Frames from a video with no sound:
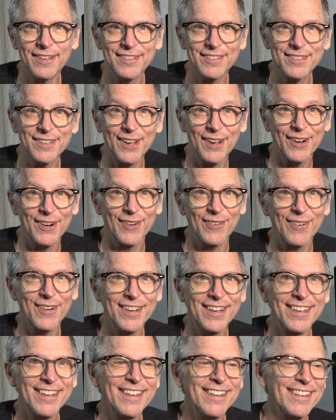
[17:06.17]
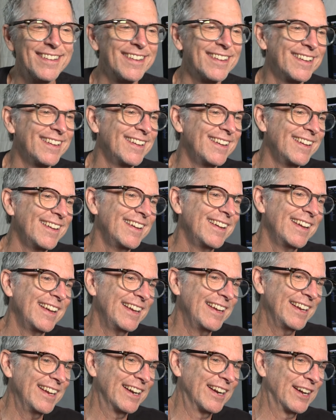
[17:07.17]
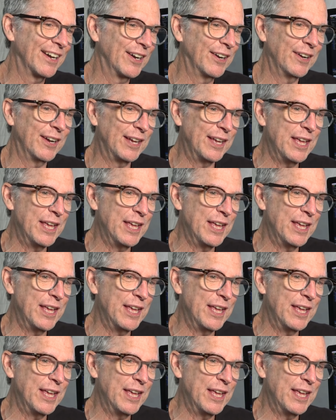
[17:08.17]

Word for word: So, you know,